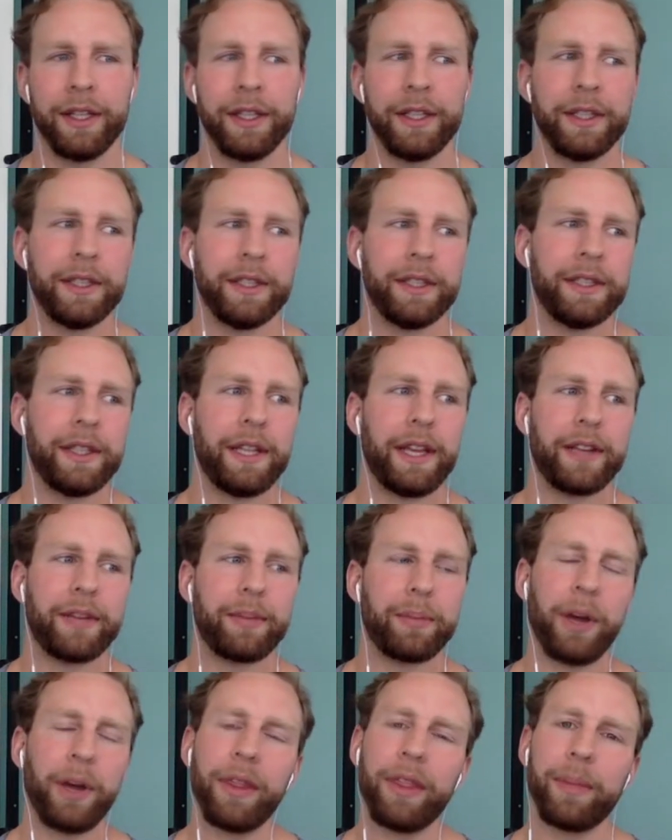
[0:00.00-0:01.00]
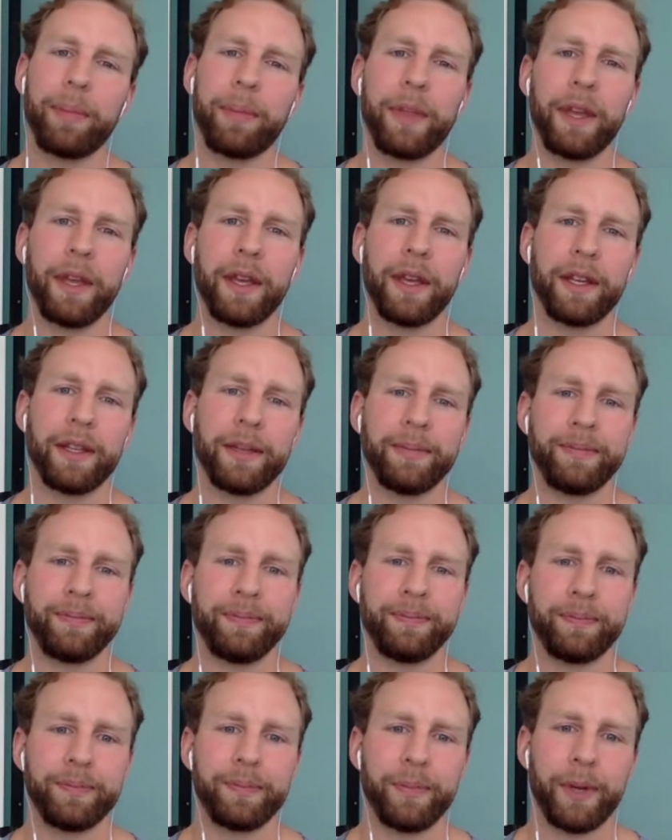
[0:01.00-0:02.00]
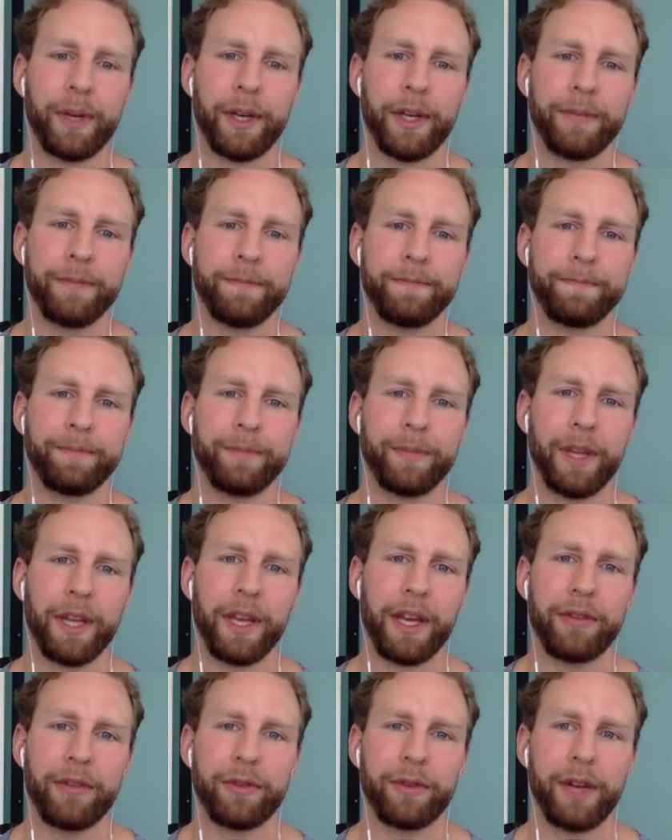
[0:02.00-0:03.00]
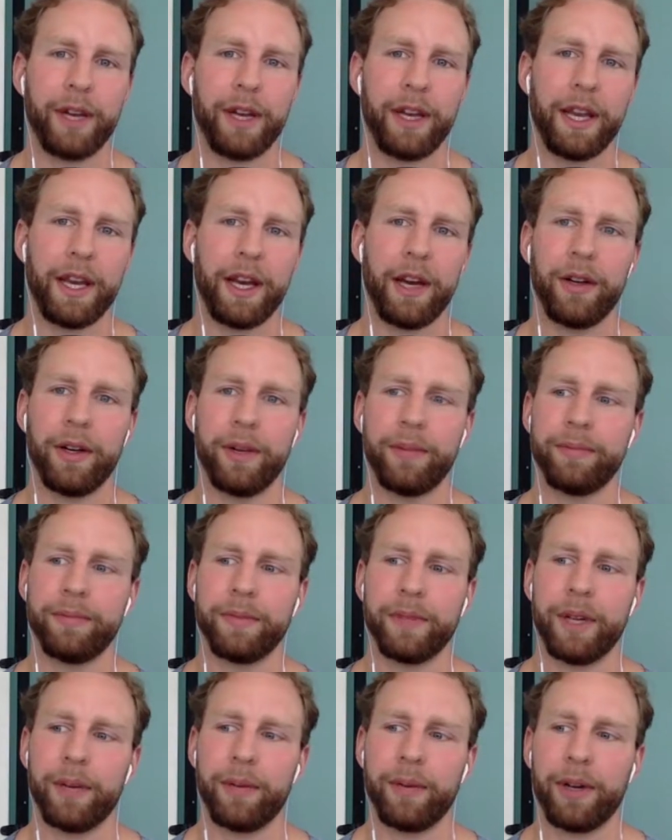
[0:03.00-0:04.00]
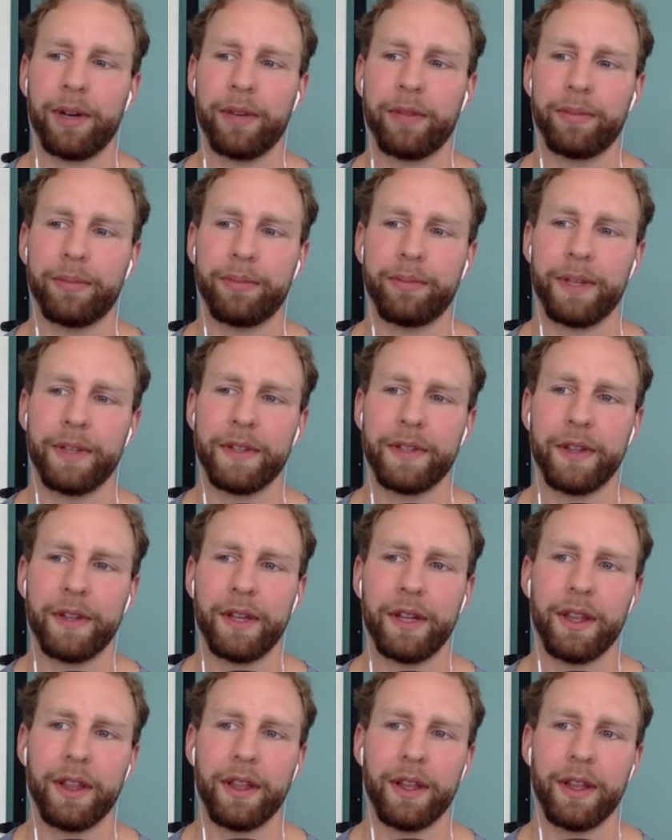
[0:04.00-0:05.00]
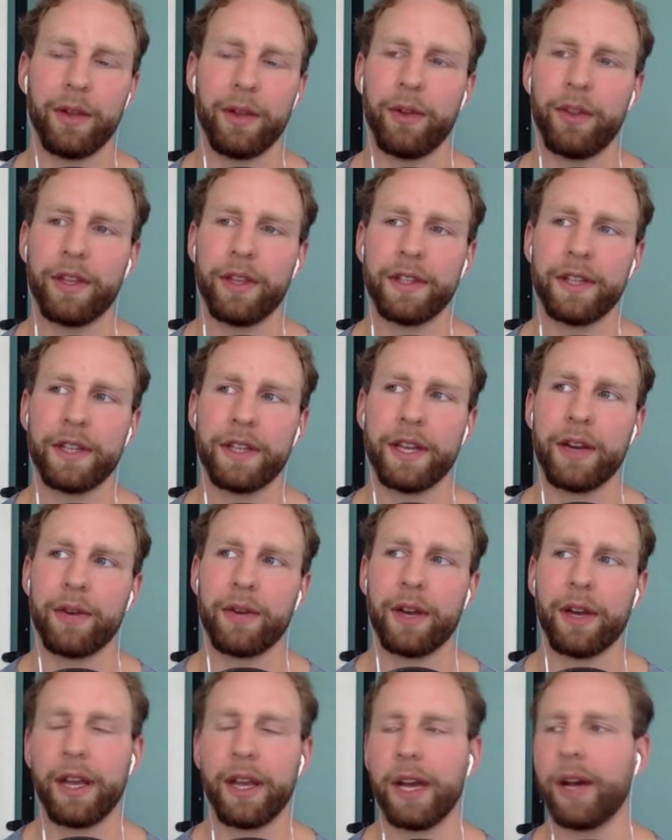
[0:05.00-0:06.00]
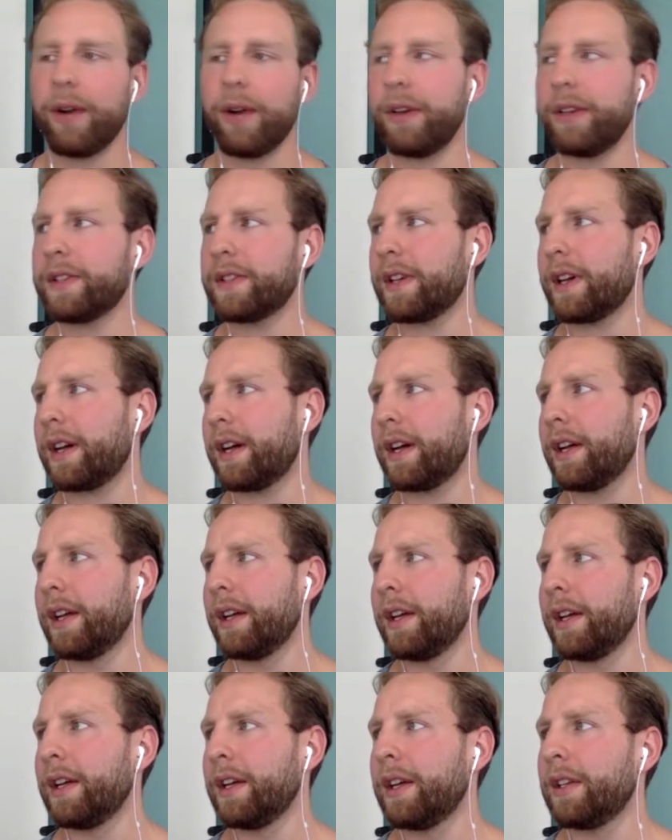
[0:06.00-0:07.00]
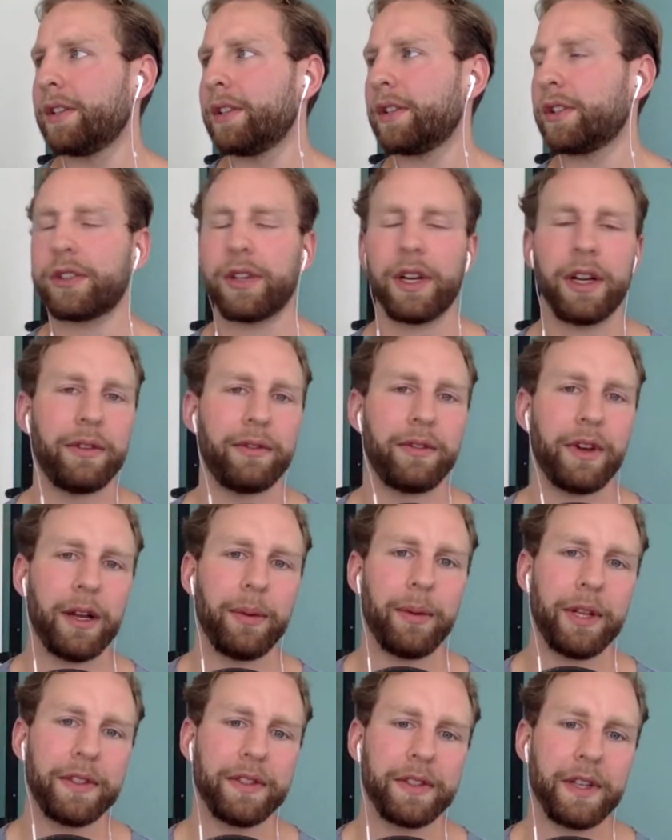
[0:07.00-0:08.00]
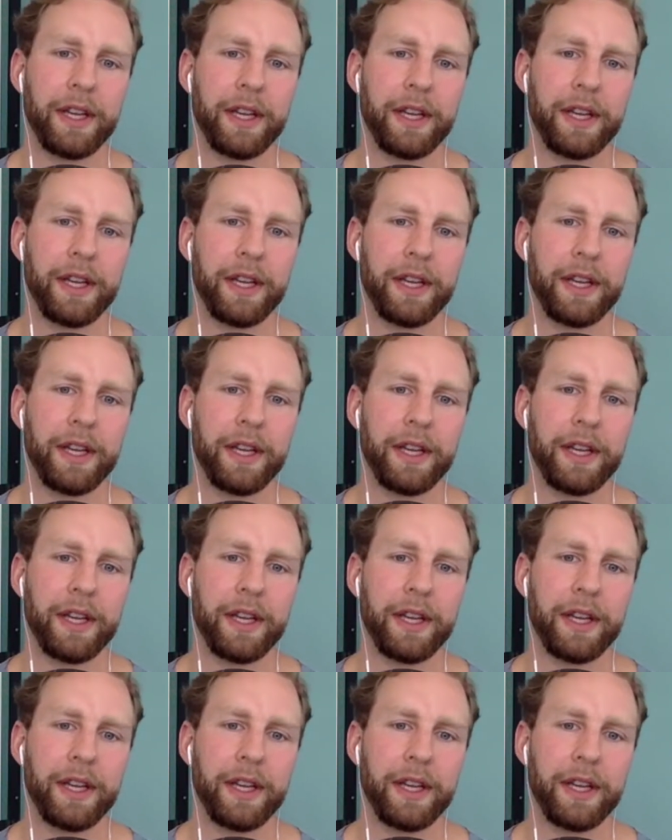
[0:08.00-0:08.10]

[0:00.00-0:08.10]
next month, I'm thinking. Yeah. But yeah, for right now, I'm off basically anything. The only things I take right now is just straight up vitamins, like